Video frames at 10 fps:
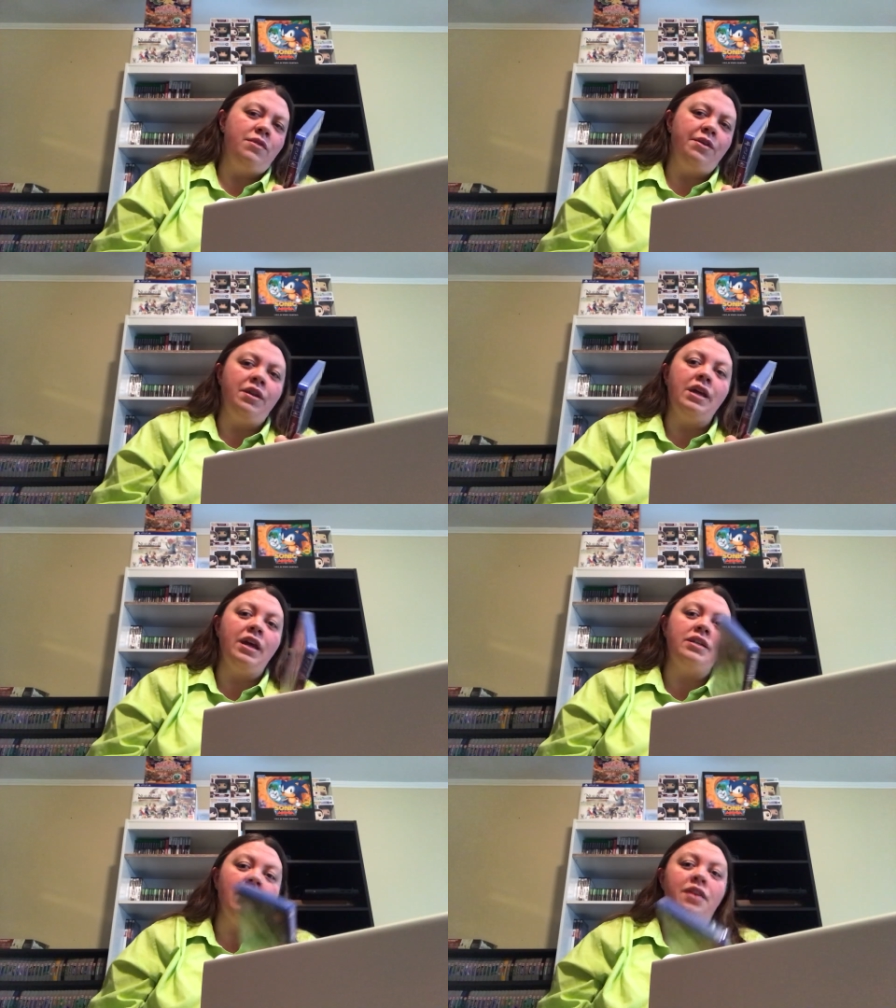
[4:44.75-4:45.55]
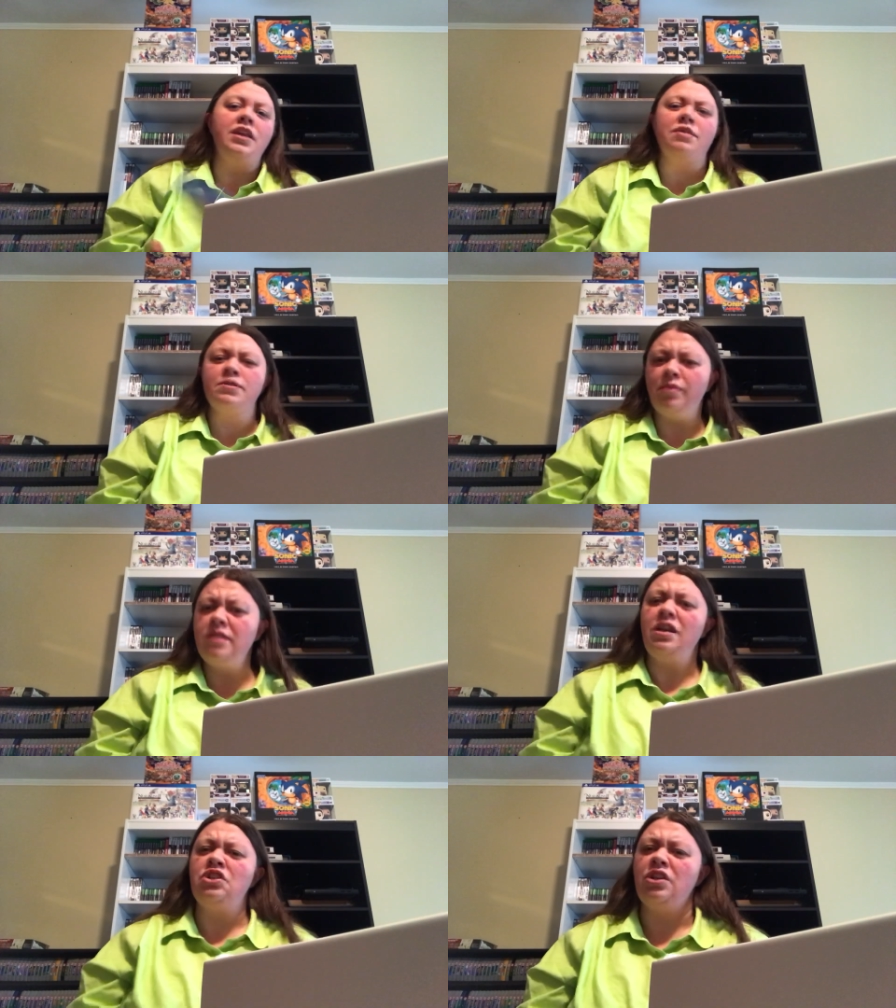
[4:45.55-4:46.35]
you could get, I think it was
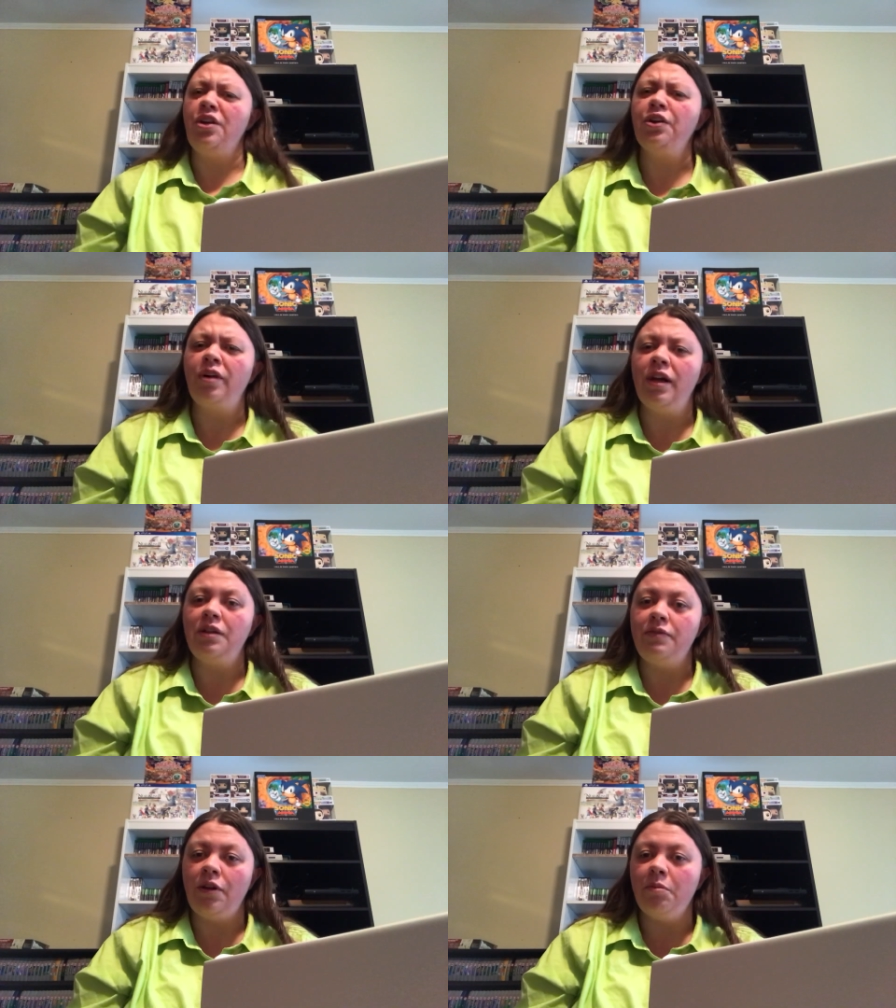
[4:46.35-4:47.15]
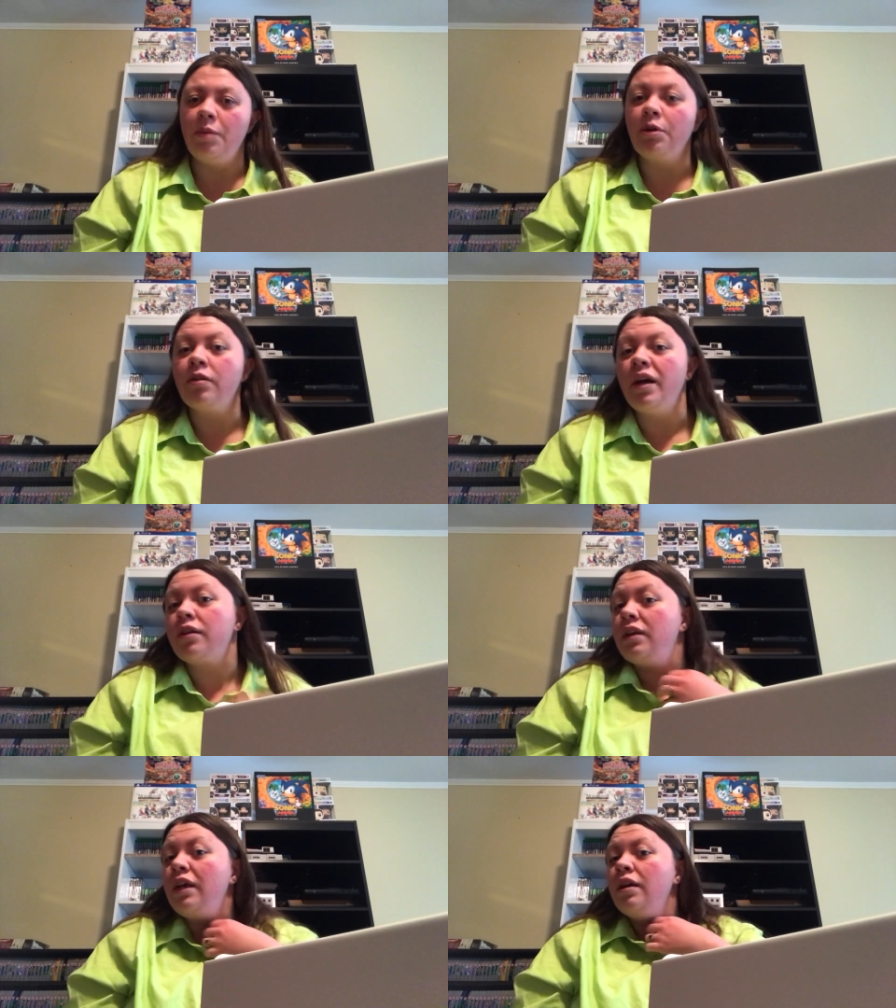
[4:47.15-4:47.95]
PlayStation Underground, if I remember
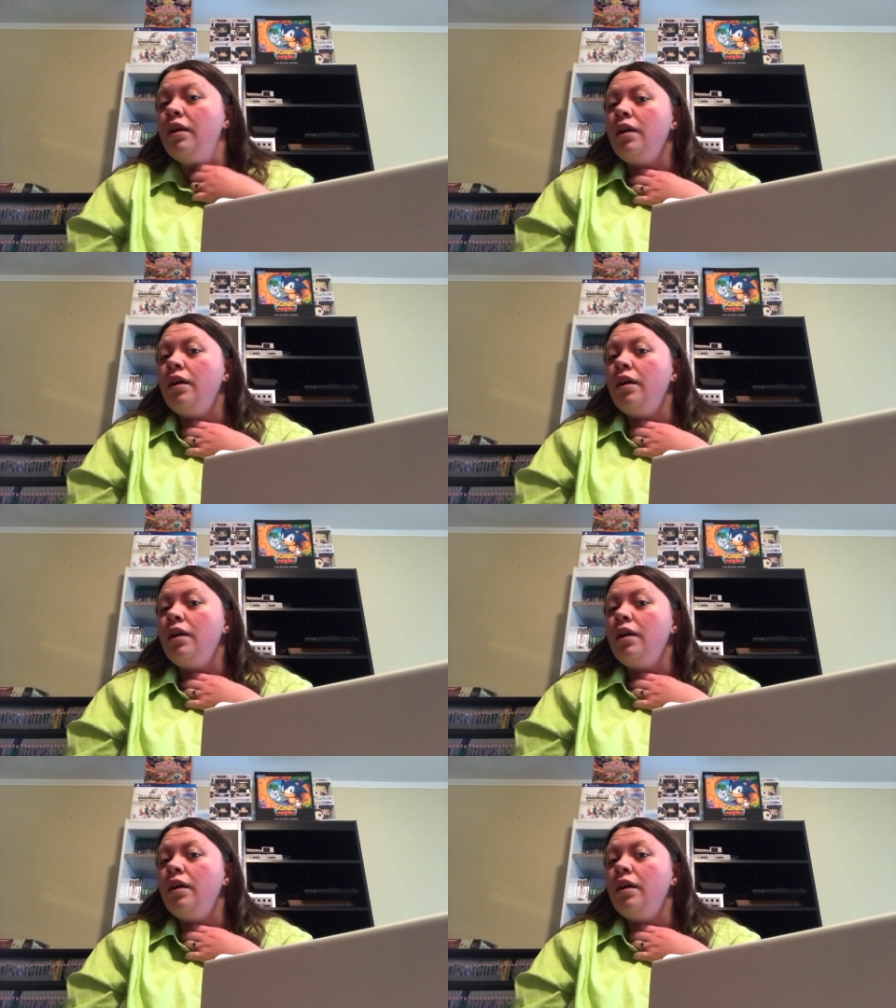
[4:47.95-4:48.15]
correctly.